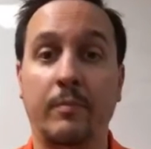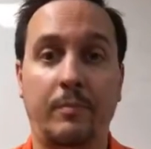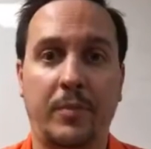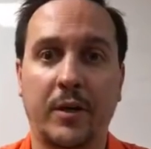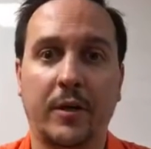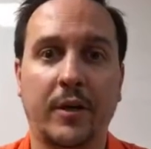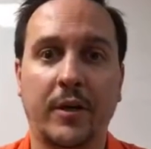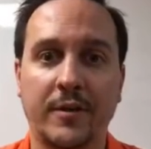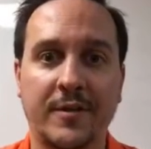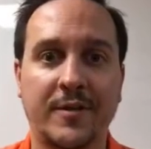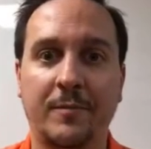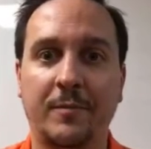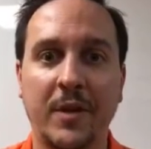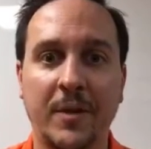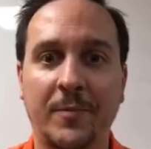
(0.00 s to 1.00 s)
Billions
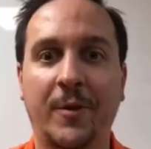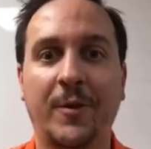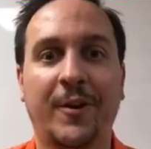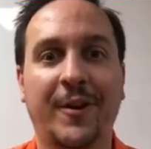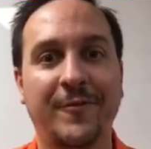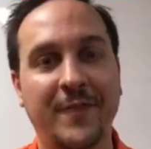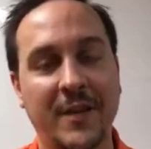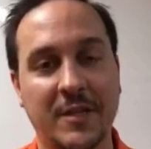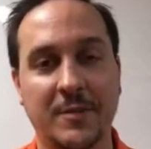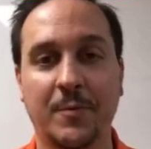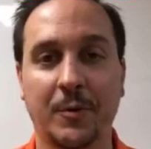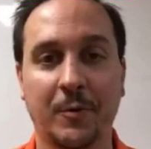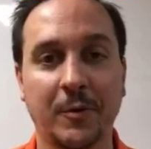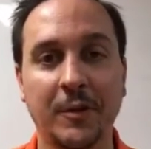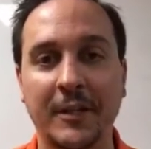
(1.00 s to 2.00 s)
of people are on
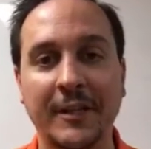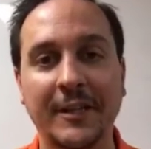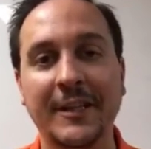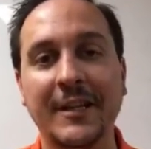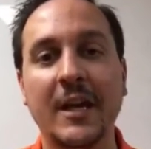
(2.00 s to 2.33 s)
Facebook, really.